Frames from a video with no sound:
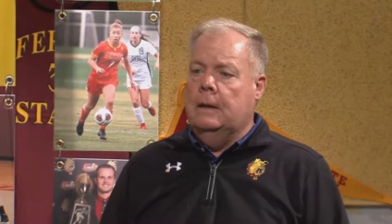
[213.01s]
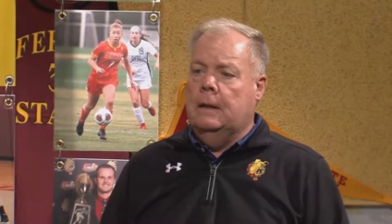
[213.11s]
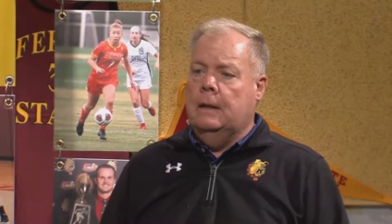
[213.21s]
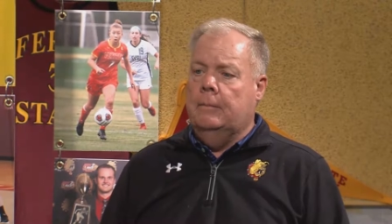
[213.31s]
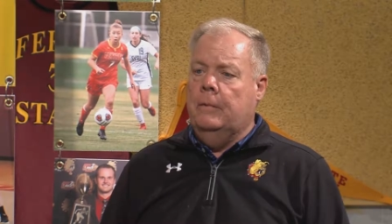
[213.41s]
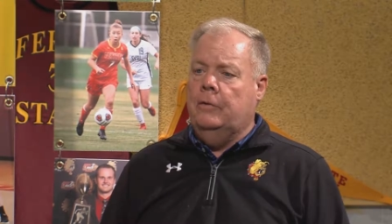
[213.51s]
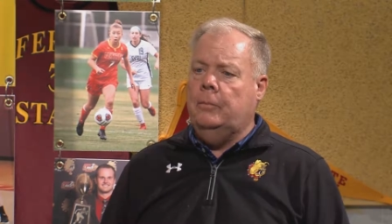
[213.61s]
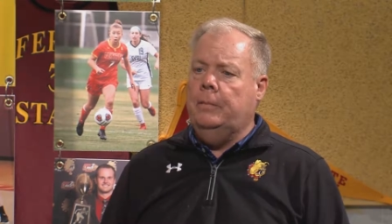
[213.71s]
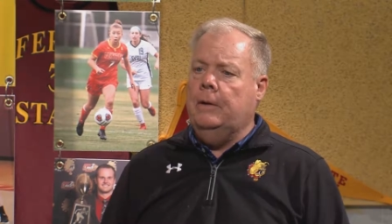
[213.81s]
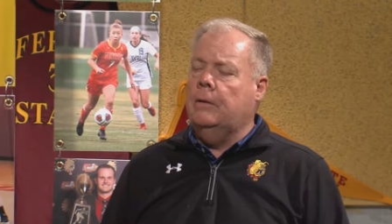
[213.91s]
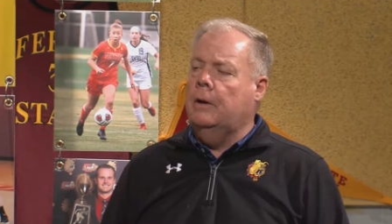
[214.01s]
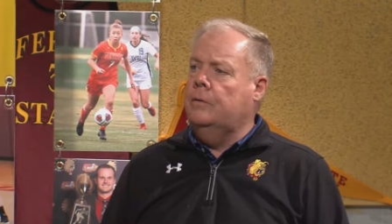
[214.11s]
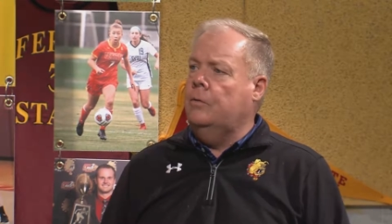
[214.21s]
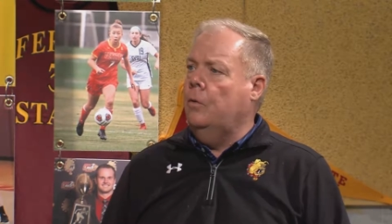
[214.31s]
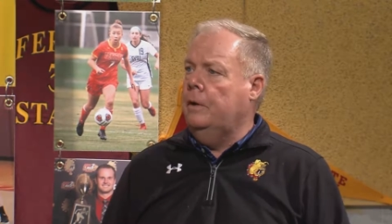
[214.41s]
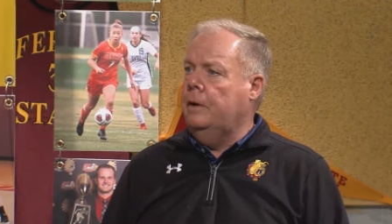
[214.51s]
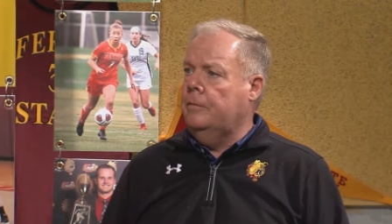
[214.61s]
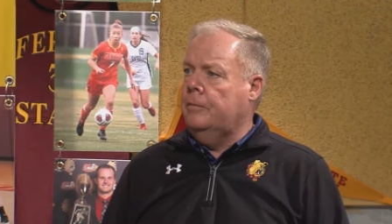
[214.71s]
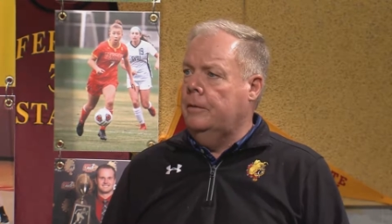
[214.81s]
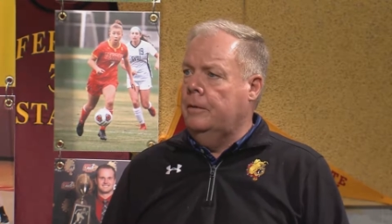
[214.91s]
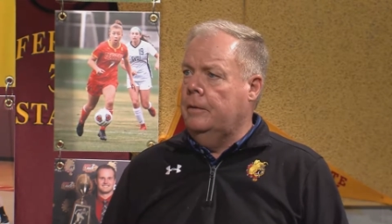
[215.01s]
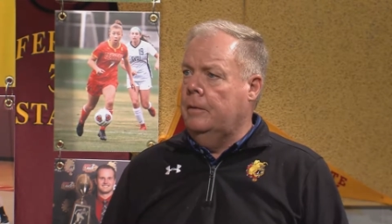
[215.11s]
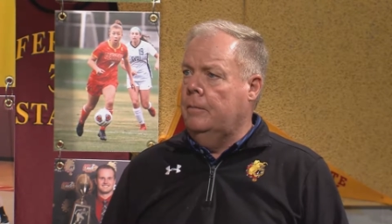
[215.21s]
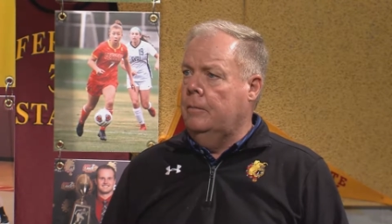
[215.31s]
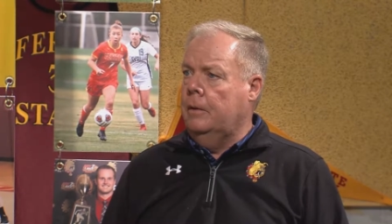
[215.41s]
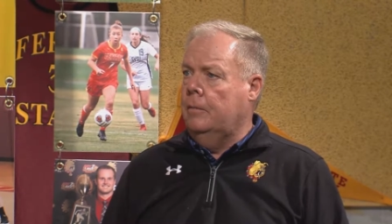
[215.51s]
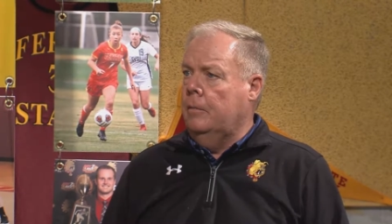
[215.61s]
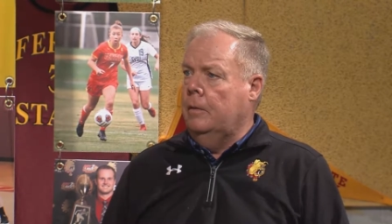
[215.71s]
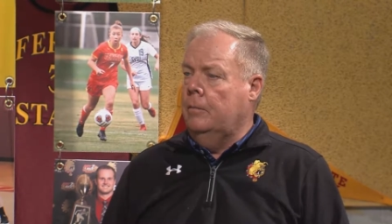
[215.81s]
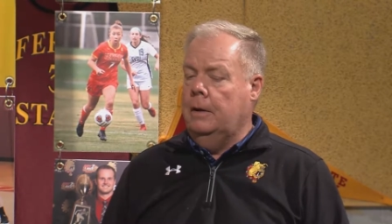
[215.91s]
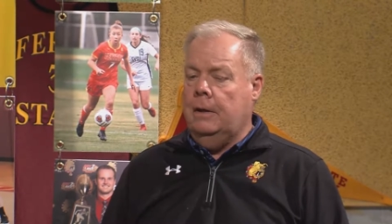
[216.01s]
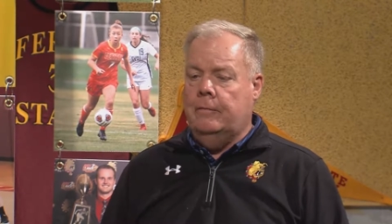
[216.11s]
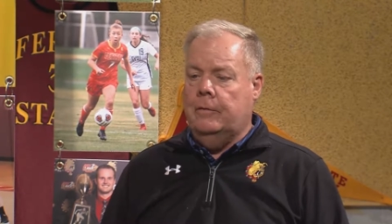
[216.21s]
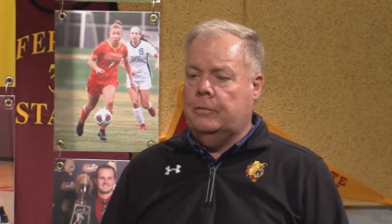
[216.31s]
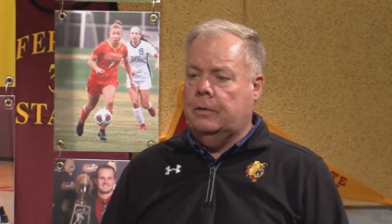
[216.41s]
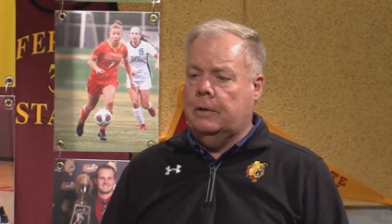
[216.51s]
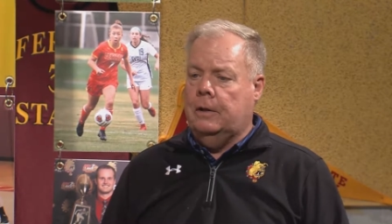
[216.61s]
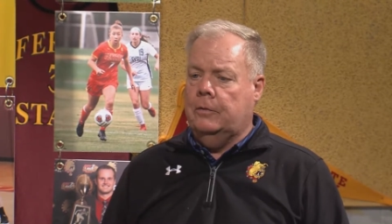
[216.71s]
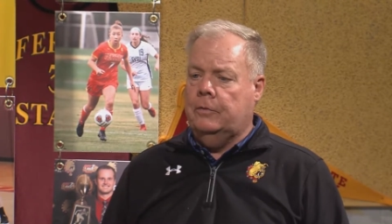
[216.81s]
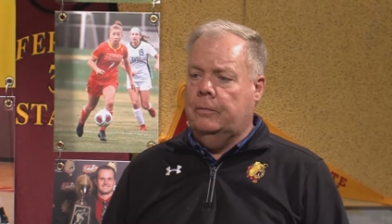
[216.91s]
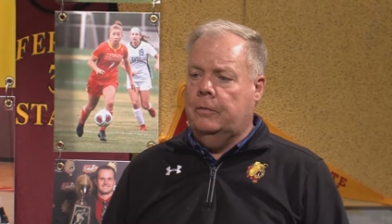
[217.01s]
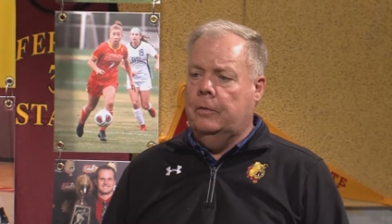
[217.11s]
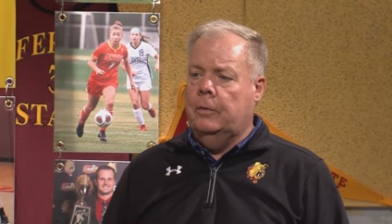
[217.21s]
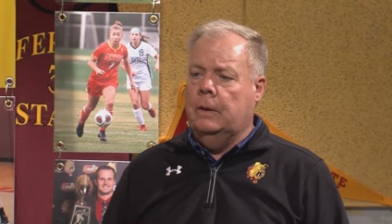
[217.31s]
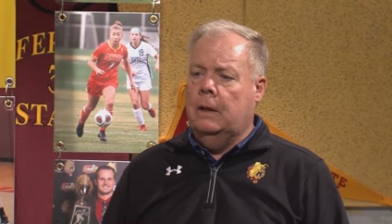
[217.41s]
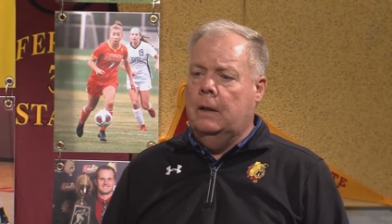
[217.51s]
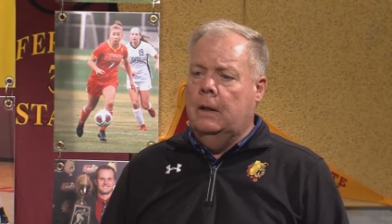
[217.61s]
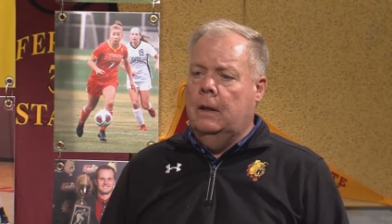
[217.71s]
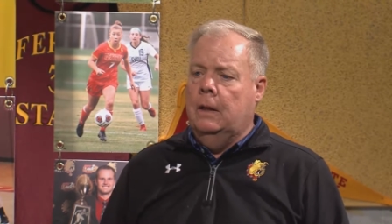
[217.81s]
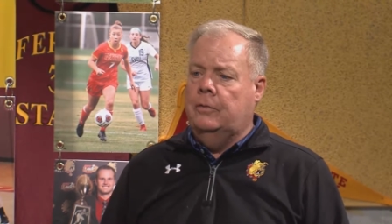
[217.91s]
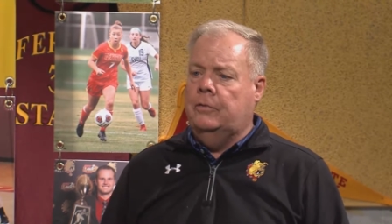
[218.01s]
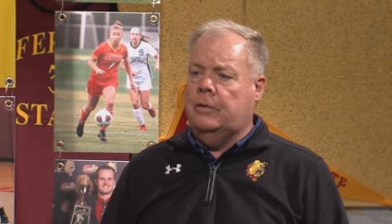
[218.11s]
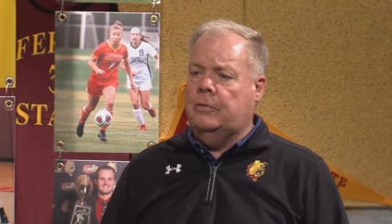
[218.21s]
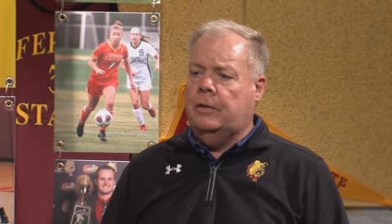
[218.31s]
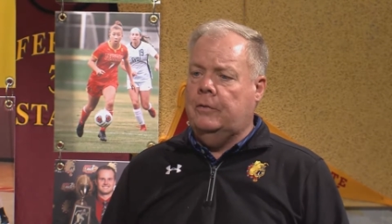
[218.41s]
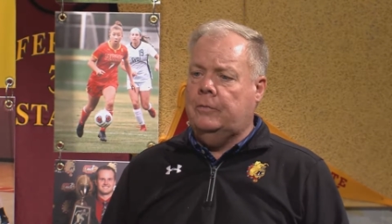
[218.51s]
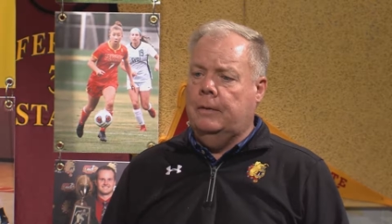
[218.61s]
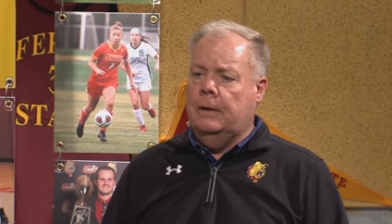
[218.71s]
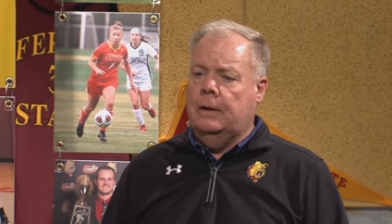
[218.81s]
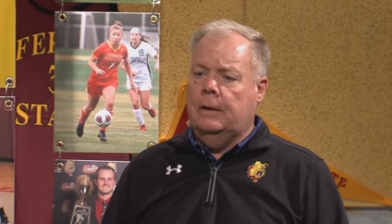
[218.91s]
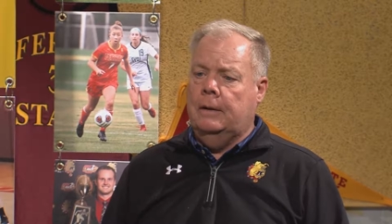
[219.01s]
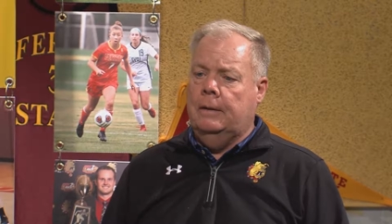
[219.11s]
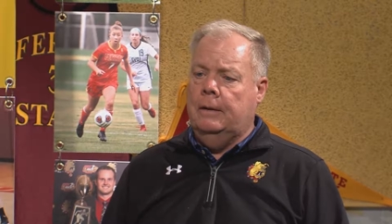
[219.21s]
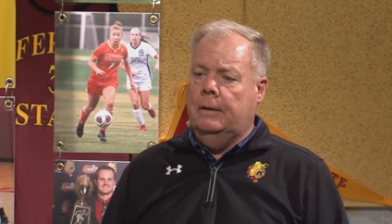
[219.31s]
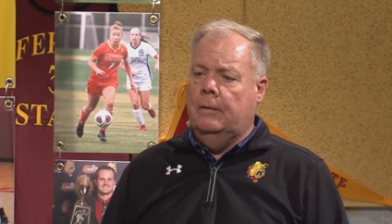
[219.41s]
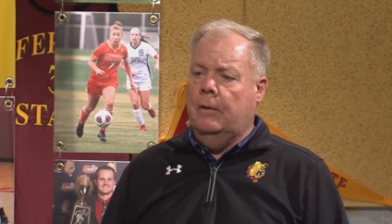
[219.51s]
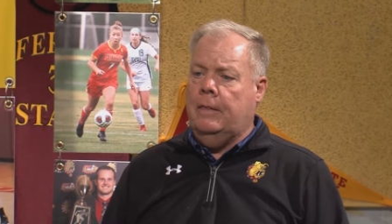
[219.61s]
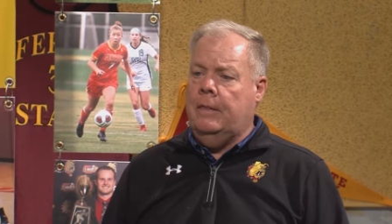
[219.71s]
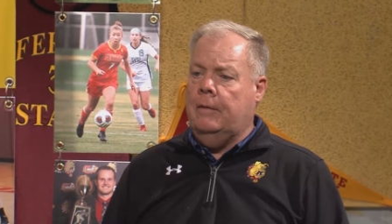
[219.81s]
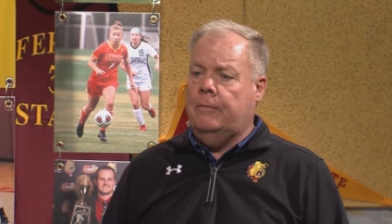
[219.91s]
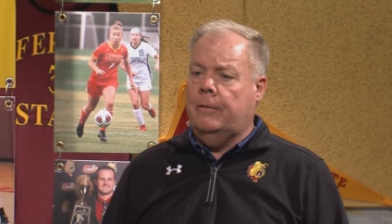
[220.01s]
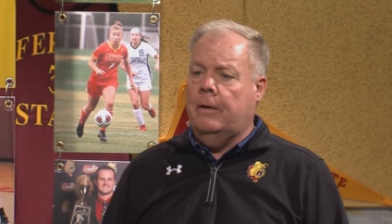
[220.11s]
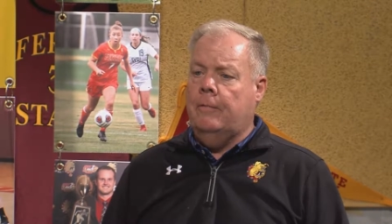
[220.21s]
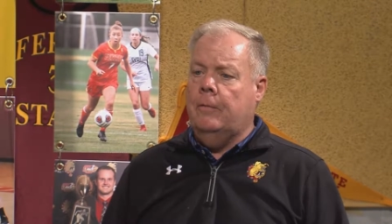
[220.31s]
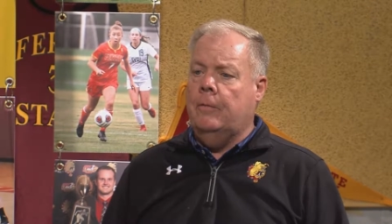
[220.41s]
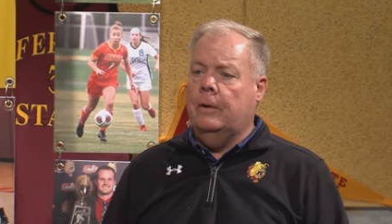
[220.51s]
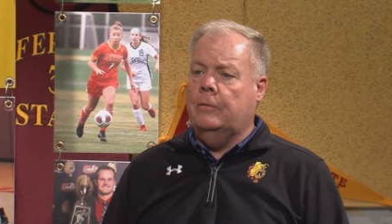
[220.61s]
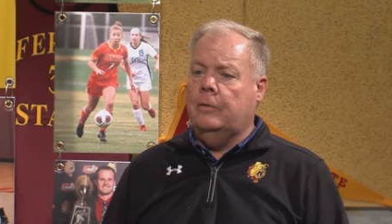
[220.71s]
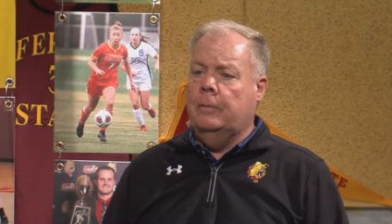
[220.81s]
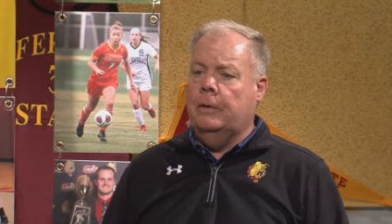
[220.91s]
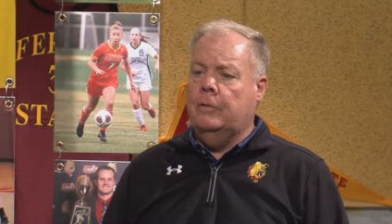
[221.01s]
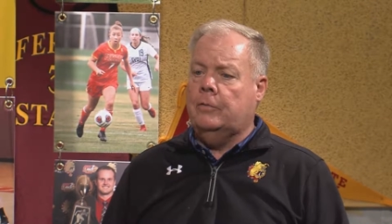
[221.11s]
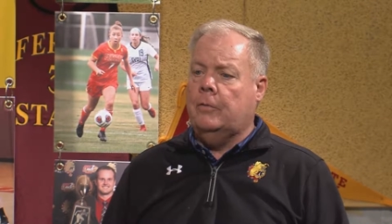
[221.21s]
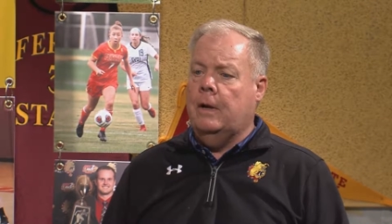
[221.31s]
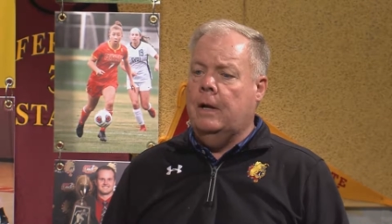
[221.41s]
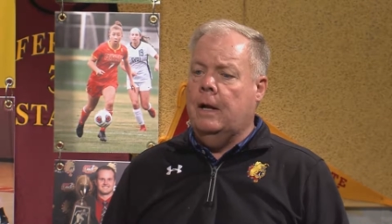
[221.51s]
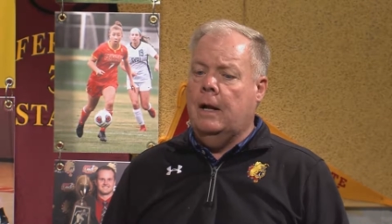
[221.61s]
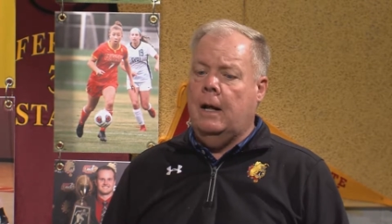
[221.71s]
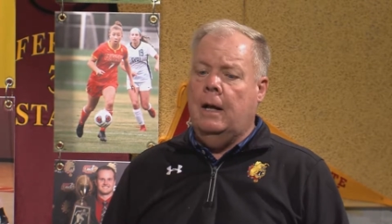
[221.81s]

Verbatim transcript: Um, this will be a, a, totally different year than, than what any of us are accustomed to. And, and success, uh, you know, I think for everyone is going to be just graded on